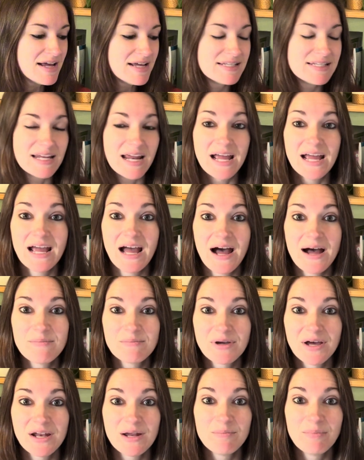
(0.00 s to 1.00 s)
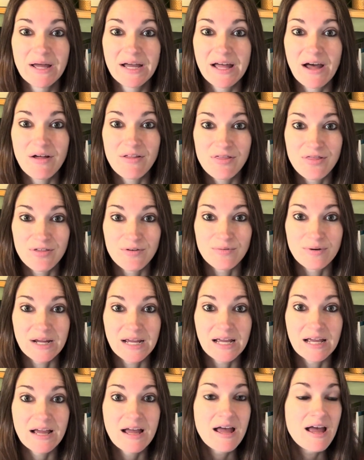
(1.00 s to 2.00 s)
Today I'm gonna pick out
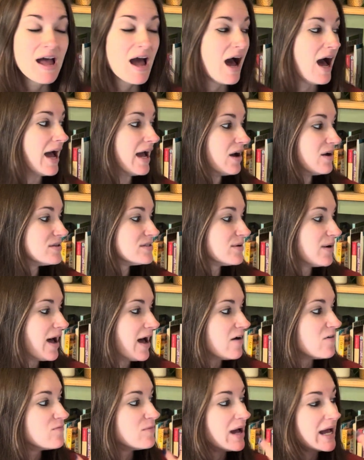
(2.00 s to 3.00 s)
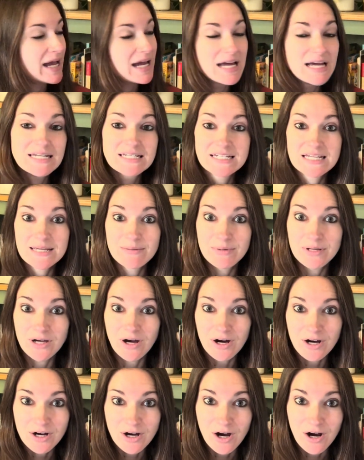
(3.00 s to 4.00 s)
3. I also have my
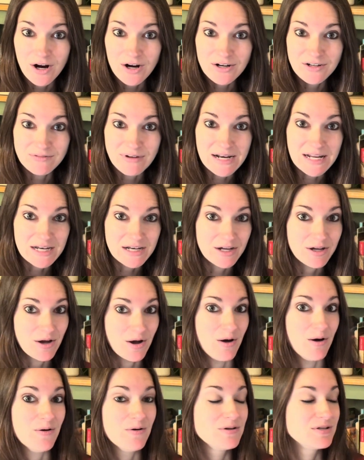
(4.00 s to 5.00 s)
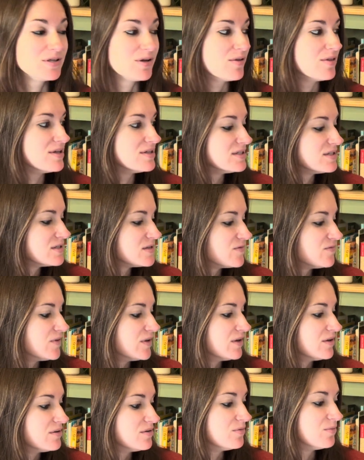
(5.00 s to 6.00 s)
TBR cart ready to go, so this is
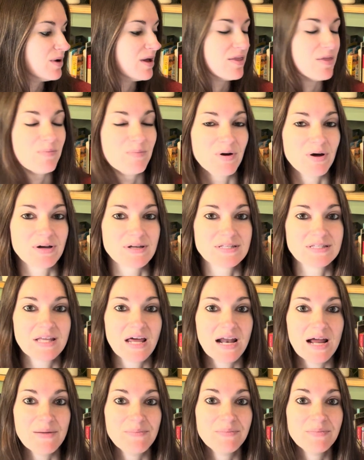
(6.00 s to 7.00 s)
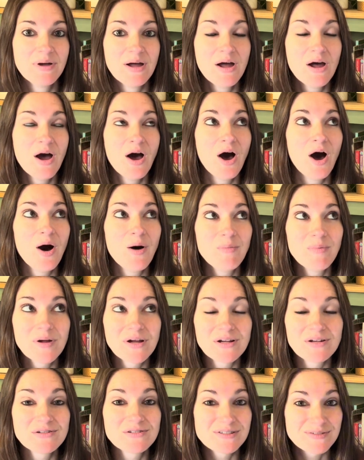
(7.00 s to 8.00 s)
filled with books that I'm
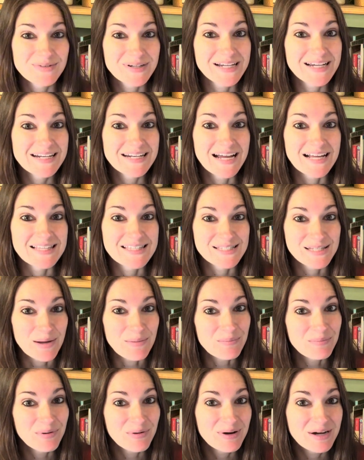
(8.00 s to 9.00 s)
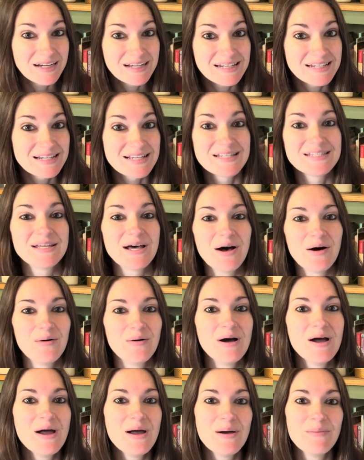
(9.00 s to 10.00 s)
hoping to read at some point. So
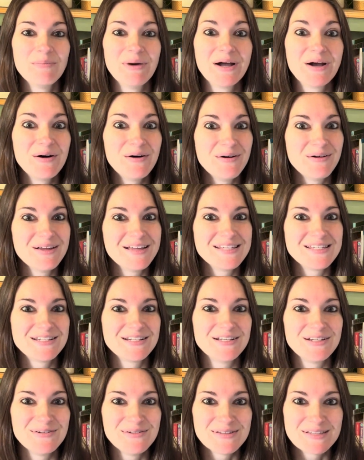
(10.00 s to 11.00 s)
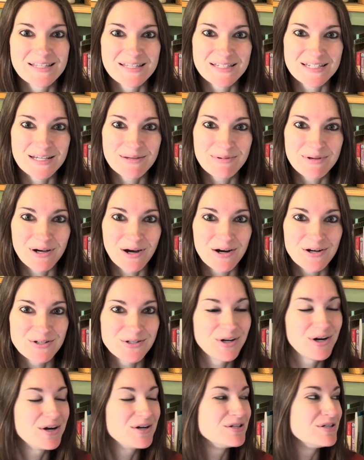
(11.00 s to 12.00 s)
my goal is to use this TBR
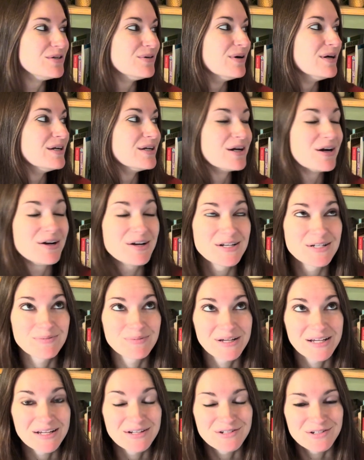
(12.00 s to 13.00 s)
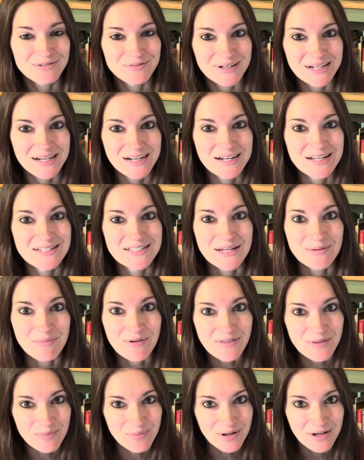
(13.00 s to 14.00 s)
jar to encourage me to read some of
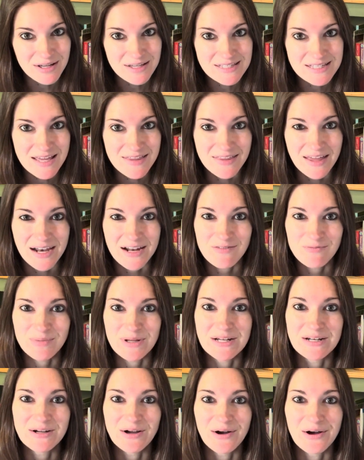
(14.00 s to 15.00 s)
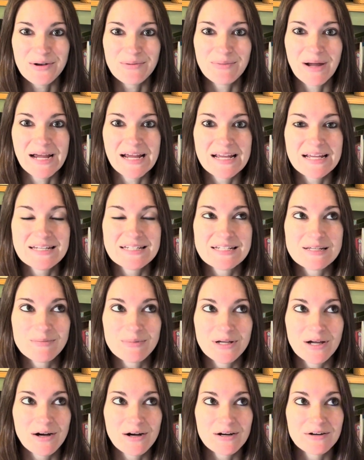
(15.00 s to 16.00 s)
the books that have been on my
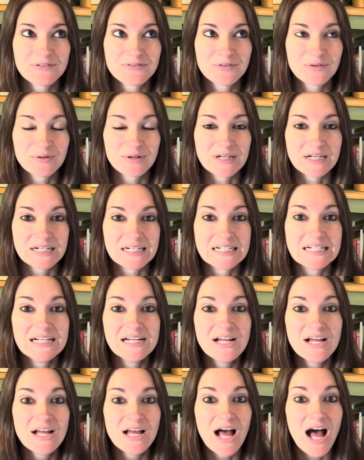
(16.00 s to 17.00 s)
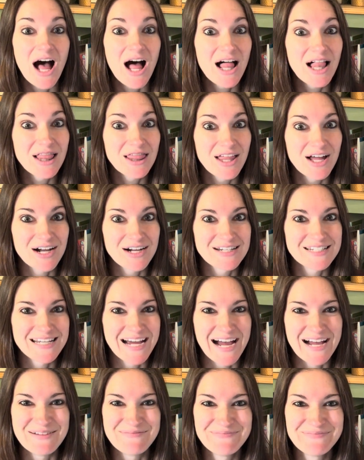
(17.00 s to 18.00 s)
TBR for a long
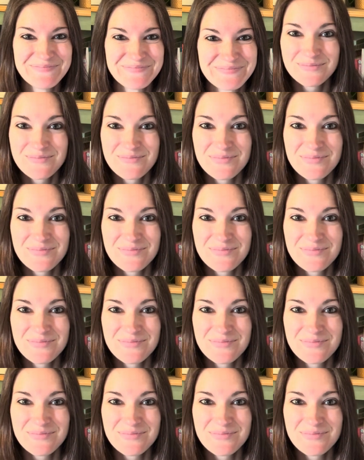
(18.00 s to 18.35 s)
time.